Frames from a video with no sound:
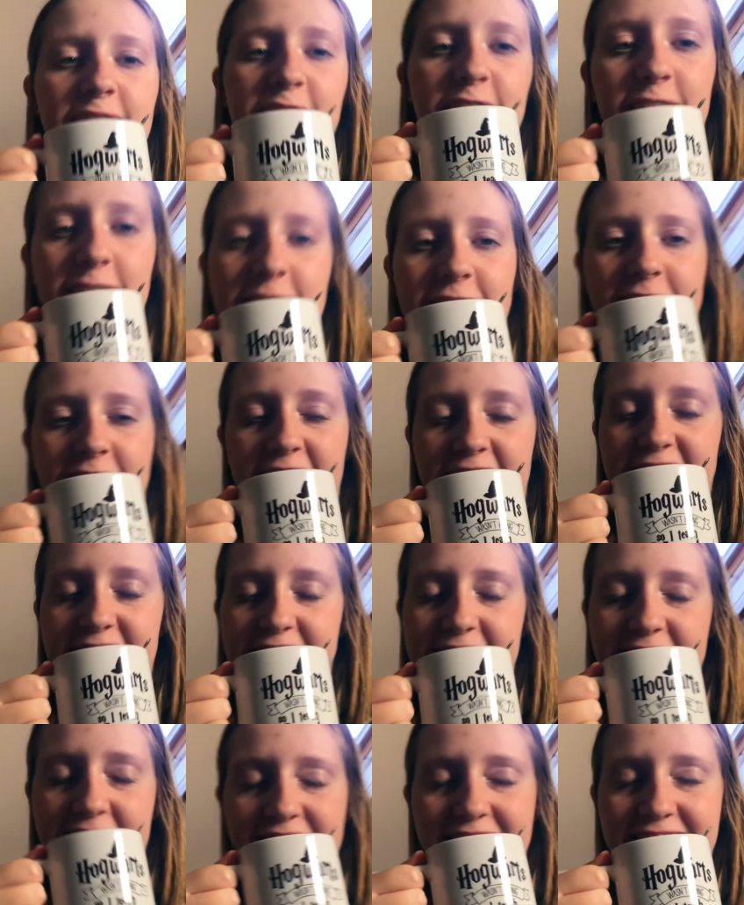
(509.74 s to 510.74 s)
Alright,
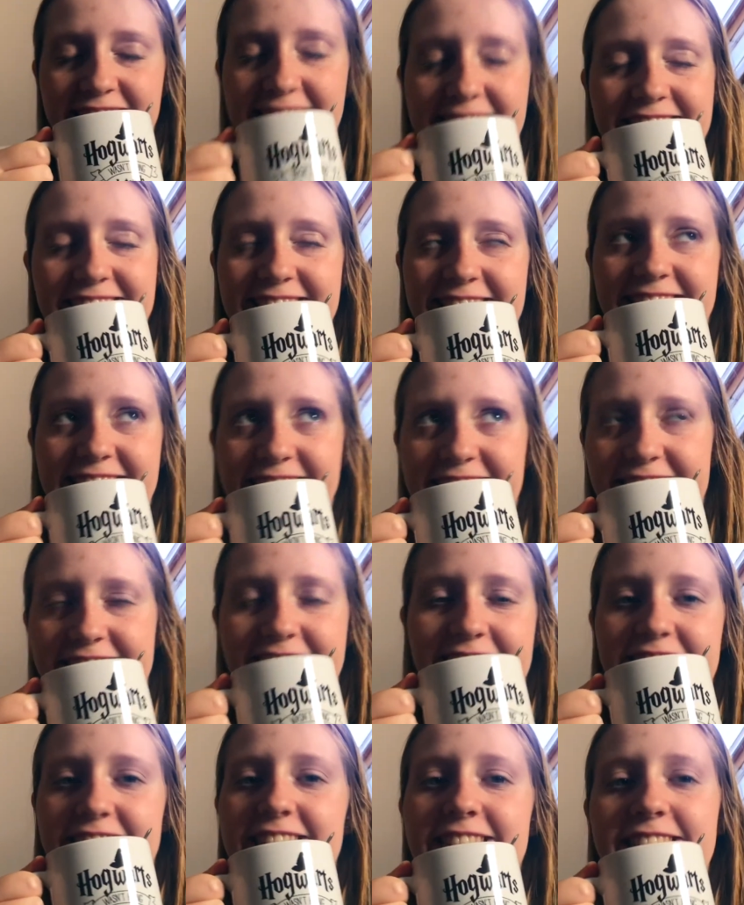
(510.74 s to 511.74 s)
so this is
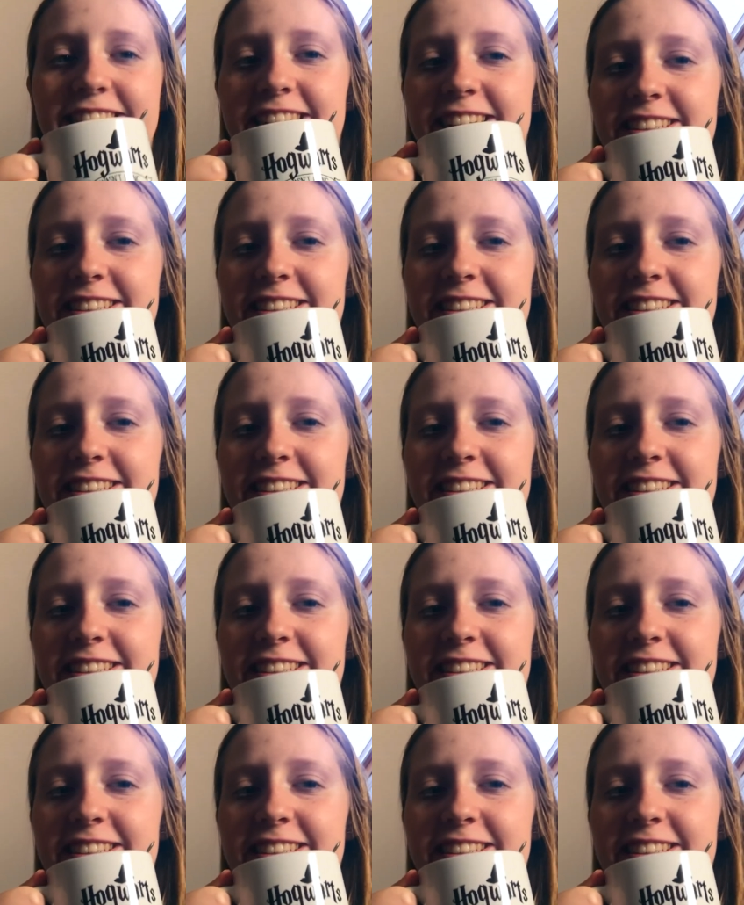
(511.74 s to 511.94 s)
delicious.